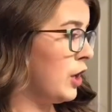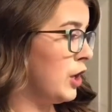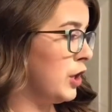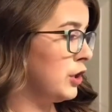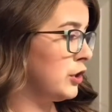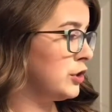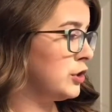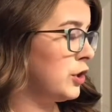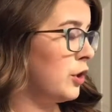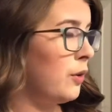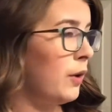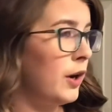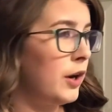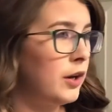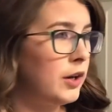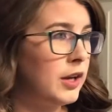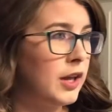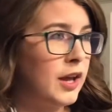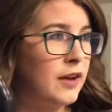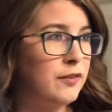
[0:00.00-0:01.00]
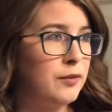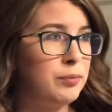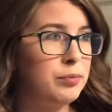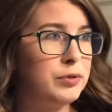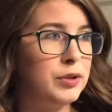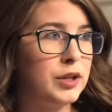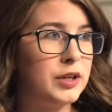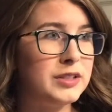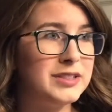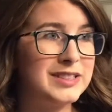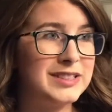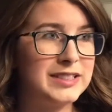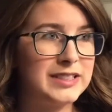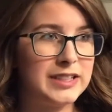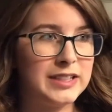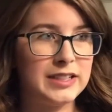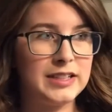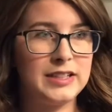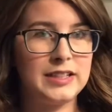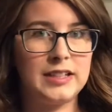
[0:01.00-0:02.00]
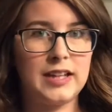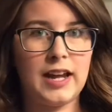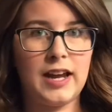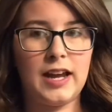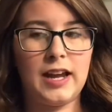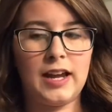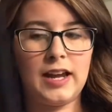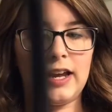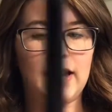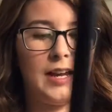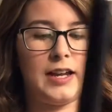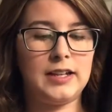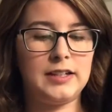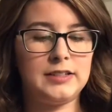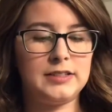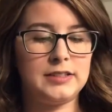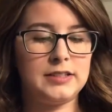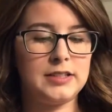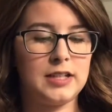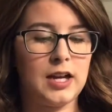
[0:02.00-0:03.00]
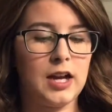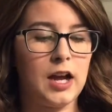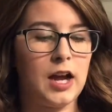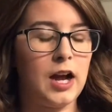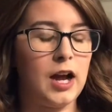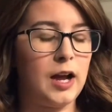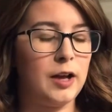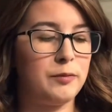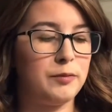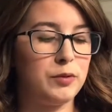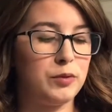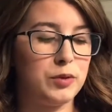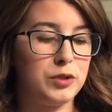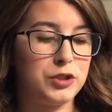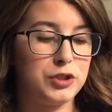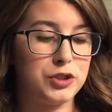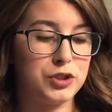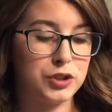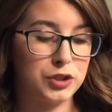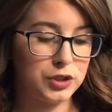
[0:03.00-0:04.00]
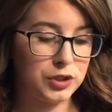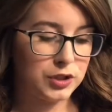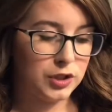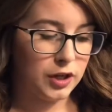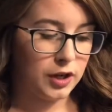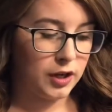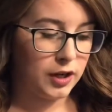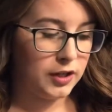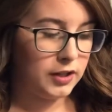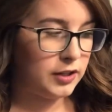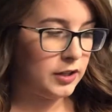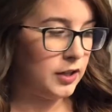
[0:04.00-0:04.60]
So I already have it plugged in and I'm going to turn it on.